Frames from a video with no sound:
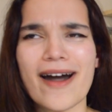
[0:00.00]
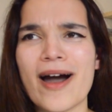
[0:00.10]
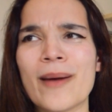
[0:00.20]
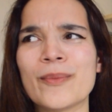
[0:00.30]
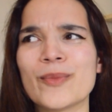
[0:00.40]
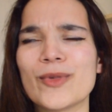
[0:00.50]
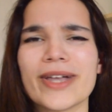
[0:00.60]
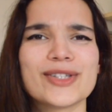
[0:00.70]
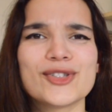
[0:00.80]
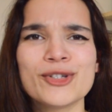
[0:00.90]
Well,
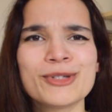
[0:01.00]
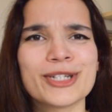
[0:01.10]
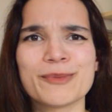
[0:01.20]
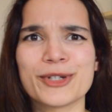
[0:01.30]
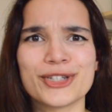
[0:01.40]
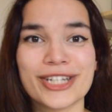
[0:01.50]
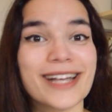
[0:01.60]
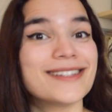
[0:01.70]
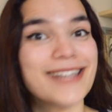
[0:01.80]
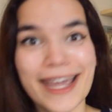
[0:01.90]
I assume she does, because she
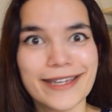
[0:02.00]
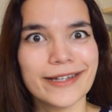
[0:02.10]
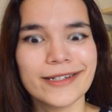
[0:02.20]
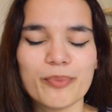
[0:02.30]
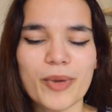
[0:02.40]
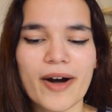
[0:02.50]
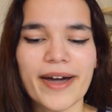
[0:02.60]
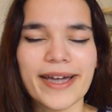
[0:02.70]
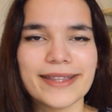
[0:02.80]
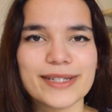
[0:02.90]
gets taken
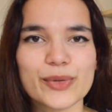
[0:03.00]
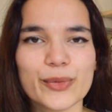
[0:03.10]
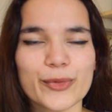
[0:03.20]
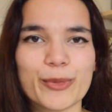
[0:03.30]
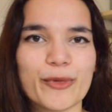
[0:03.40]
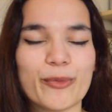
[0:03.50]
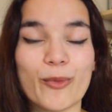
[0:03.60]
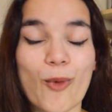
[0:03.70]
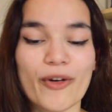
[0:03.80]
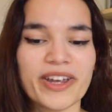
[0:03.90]
by this group of
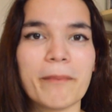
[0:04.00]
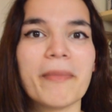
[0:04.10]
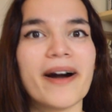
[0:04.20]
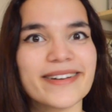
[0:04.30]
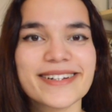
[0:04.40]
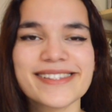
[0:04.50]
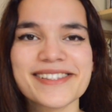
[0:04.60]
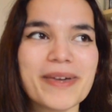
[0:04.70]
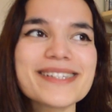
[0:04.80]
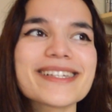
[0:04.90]
warrior monks.
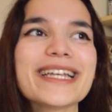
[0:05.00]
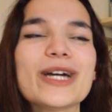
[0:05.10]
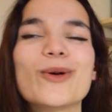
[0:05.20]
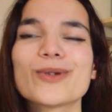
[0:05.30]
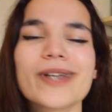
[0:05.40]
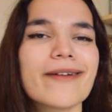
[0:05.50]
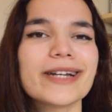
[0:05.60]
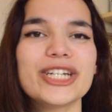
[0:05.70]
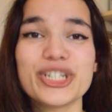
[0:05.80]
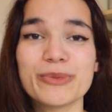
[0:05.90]
Basically,
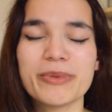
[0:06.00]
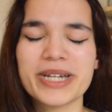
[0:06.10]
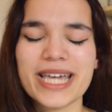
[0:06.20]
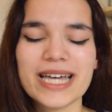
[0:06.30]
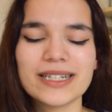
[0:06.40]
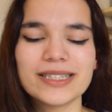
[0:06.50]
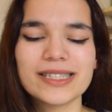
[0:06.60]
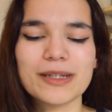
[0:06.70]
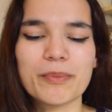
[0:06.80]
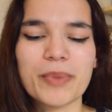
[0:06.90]
ordinarily, she would have been
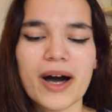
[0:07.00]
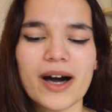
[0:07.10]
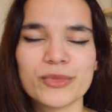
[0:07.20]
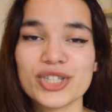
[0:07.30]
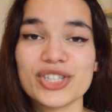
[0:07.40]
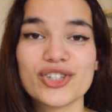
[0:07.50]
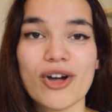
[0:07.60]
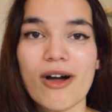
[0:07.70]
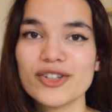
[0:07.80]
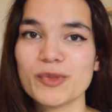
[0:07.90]
killed, but she's
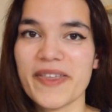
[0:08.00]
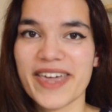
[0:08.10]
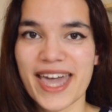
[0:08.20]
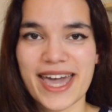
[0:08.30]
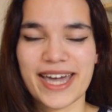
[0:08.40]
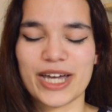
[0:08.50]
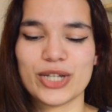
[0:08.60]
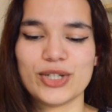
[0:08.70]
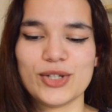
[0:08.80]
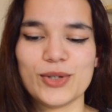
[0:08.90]
charged by the king
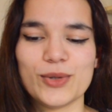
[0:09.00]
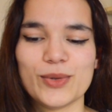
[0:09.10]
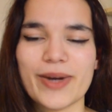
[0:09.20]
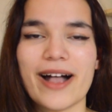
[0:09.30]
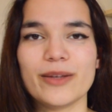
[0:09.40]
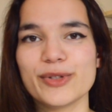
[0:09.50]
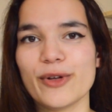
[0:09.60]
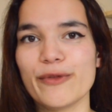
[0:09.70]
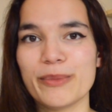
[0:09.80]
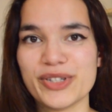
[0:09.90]
to help
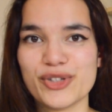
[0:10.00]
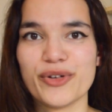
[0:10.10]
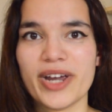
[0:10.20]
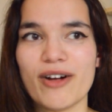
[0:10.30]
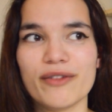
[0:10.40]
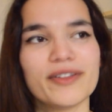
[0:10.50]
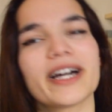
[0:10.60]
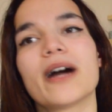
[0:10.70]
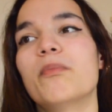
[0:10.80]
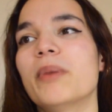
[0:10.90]
solve the mystery of
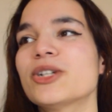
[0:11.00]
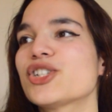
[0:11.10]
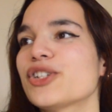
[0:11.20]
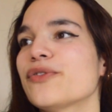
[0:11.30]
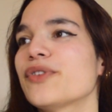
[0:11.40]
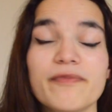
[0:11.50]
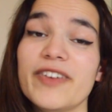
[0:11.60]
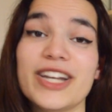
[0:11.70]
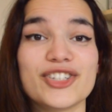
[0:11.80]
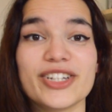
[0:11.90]
like a bunch of
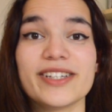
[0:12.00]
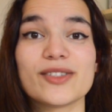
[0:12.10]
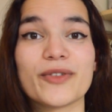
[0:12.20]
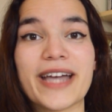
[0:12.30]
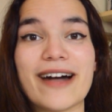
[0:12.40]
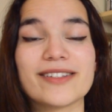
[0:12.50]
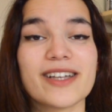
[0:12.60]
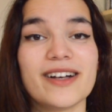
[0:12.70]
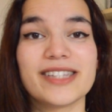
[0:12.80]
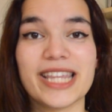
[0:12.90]
villagers on the
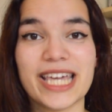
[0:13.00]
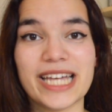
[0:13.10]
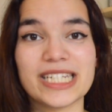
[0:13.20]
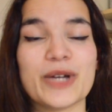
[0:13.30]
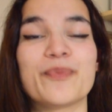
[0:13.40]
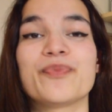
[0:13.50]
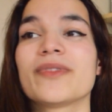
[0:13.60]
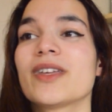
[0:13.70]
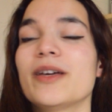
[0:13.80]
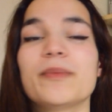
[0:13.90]
outskirts of the kingdom.
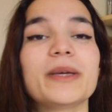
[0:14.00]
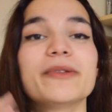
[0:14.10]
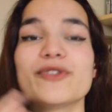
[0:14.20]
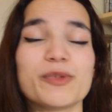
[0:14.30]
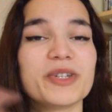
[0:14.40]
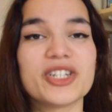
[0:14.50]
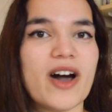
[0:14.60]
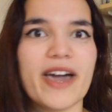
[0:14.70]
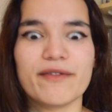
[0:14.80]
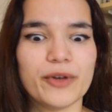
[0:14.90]
People have just been
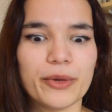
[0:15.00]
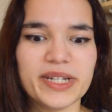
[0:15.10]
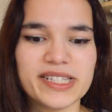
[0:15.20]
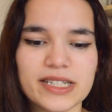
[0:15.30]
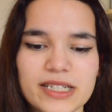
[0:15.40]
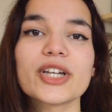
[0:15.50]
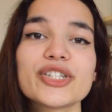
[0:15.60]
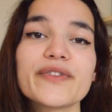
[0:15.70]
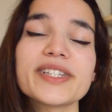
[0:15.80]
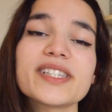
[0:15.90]
dying for no reason.
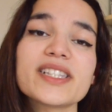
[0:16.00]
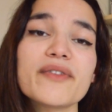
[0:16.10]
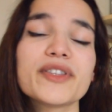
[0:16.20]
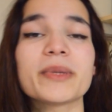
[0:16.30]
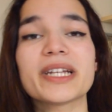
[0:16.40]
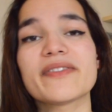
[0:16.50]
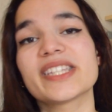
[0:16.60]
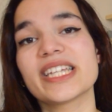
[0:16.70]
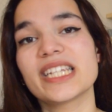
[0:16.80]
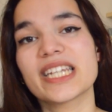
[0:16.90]
She finds herself in the middle of the
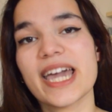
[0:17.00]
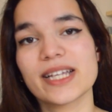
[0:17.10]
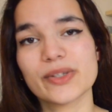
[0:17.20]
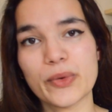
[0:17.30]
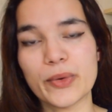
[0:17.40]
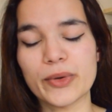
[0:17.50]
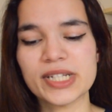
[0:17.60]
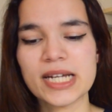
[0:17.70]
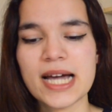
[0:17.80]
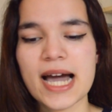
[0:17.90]
sainted king's
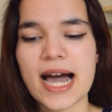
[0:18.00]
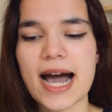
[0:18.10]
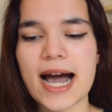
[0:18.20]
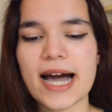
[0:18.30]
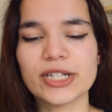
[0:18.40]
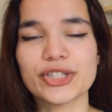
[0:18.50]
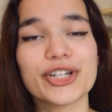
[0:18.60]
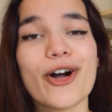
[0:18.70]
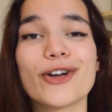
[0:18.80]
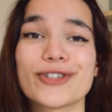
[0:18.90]
court, and she
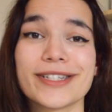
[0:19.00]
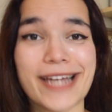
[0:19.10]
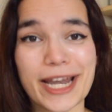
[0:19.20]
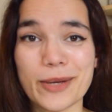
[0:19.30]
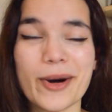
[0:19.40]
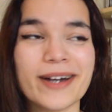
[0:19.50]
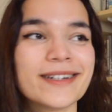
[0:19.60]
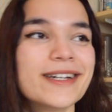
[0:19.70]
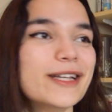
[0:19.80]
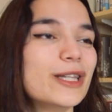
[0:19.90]
can't trust
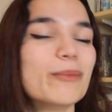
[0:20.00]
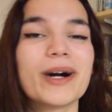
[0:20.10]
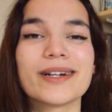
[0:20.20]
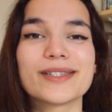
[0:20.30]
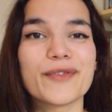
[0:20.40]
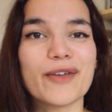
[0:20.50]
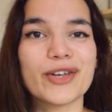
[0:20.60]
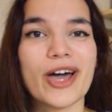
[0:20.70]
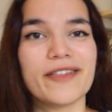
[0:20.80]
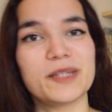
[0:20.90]
anyone. The monks have
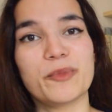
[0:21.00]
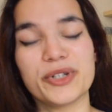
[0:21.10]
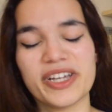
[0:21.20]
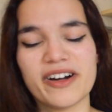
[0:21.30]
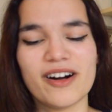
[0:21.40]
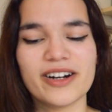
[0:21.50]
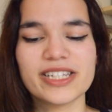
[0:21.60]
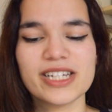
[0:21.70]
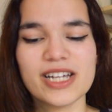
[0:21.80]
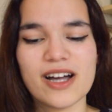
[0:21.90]
given her this
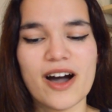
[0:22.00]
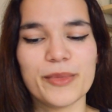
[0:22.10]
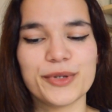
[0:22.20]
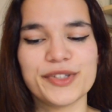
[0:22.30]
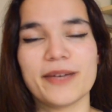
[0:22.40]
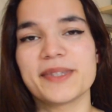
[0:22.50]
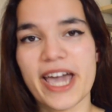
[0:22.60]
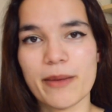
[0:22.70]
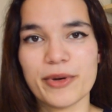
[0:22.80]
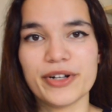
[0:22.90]
bodyguard, whose name is
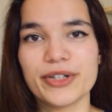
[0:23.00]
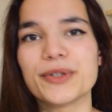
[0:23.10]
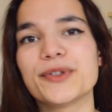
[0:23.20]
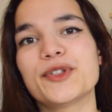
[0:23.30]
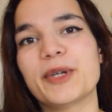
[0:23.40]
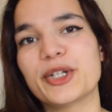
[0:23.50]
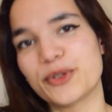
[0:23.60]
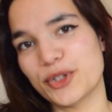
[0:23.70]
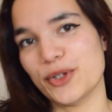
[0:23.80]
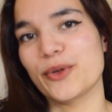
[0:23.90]
Gabriel, who used to be a
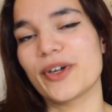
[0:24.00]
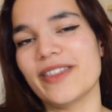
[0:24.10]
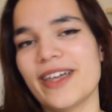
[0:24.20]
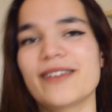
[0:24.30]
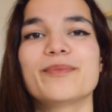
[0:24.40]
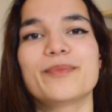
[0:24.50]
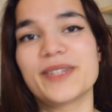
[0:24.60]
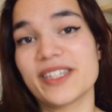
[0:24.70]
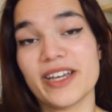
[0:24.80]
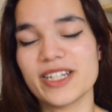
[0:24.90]
duke and then
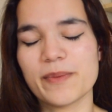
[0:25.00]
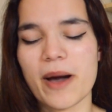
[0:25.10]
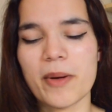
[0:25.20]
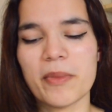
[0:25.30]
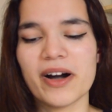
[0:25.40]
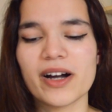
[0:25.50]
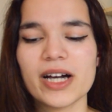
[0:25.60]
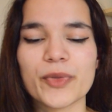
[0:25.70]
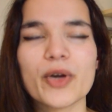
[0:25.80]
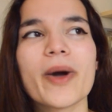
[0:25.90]
decided to become a monk,
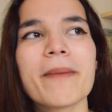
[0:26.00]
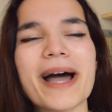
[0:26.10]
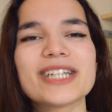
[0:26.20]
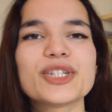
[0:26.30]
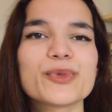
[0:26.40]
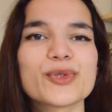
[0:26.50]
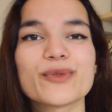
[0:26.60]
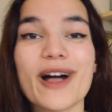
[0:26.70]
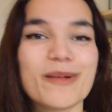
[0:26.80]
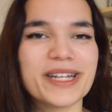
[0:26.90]
who I imagine will sort
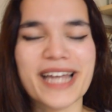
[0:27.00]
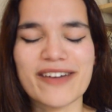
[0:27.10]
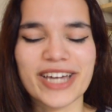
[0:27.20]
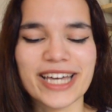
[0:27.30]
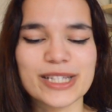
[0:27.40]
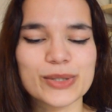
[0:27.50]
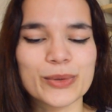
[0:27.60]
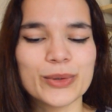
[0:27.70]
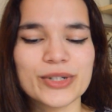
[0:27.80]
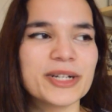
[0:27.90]
of help her navigate this
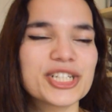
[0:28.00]
court.